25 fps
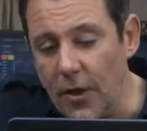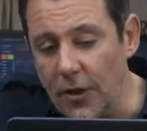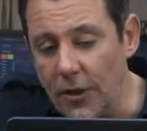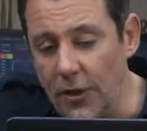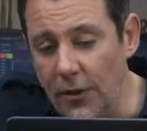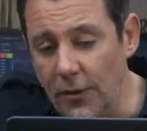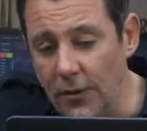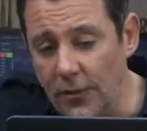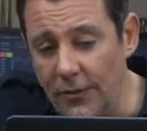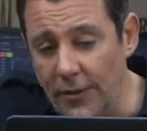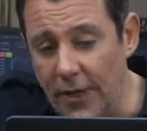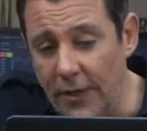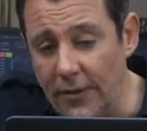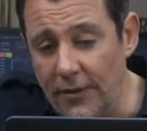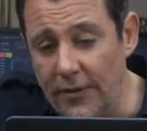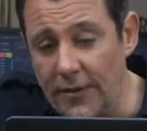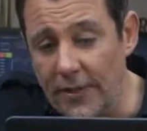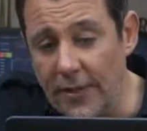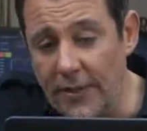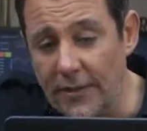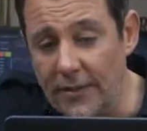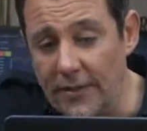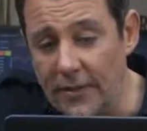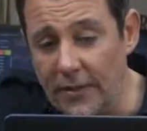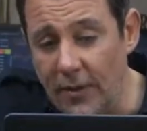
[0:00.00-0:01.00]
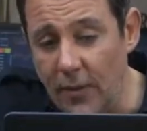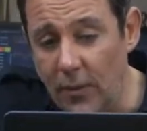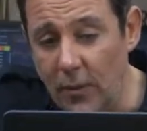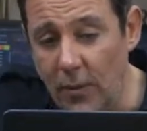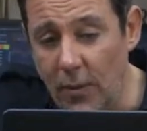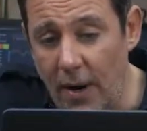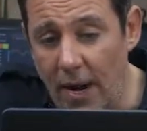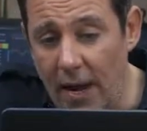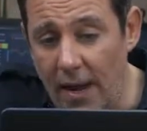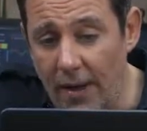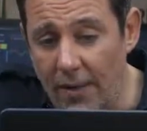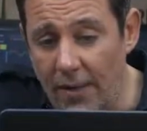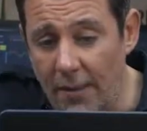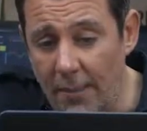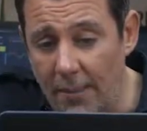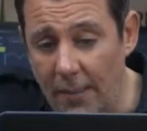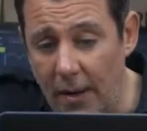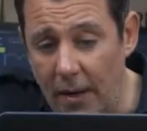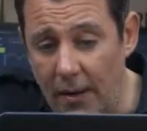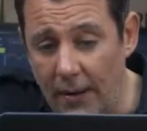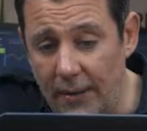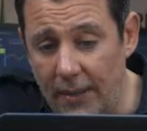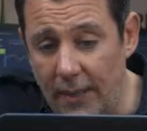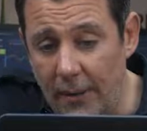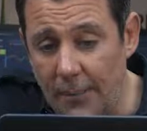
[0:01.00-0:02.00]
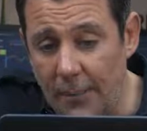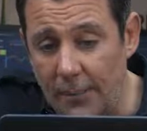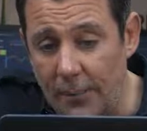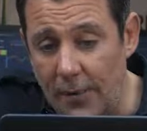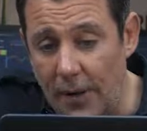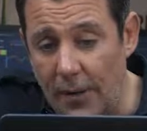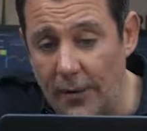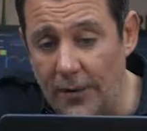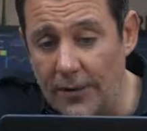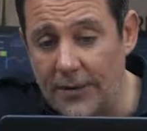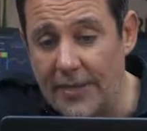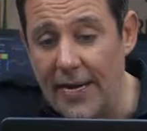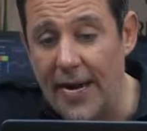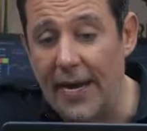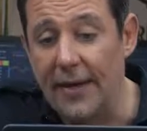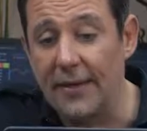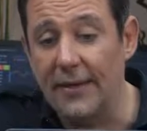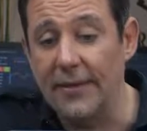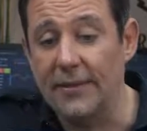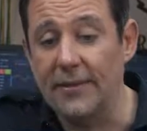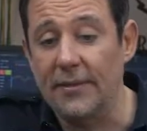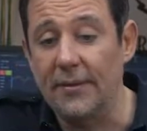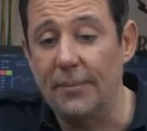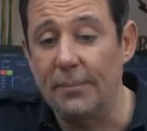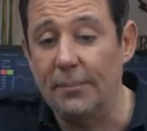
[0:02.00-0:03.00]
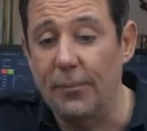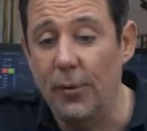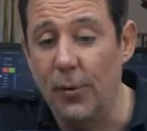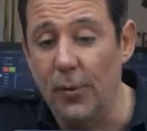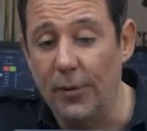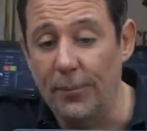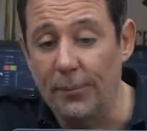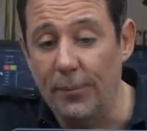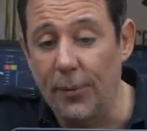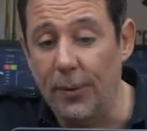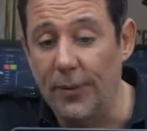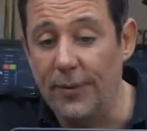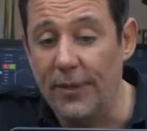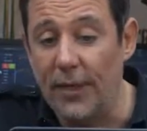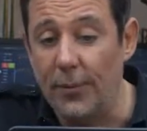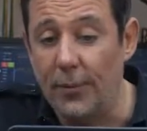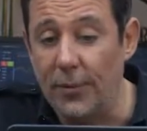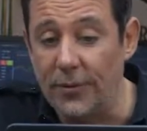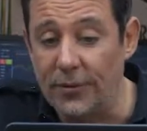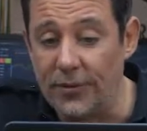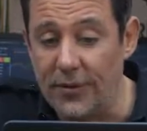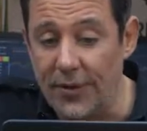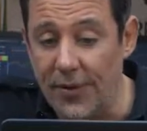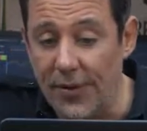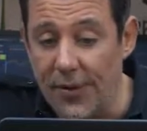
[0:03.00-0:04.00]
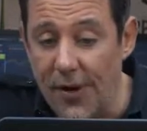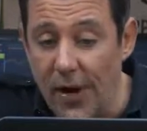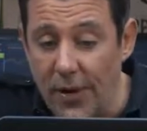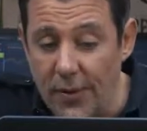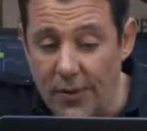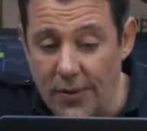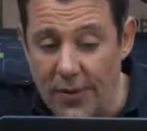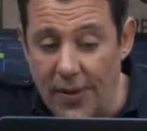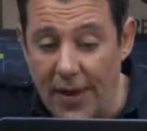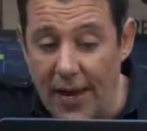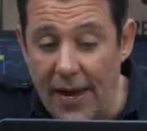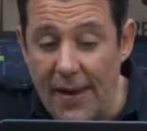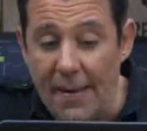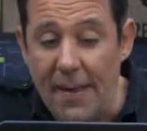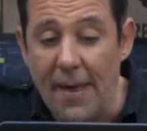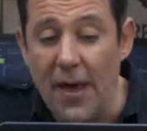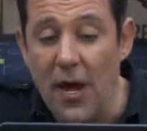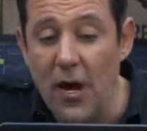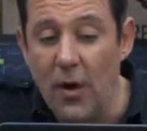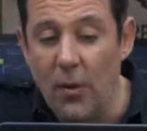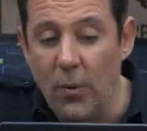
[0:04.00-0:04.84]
you'll notice that where the market broke down is an important point, and I want to know that.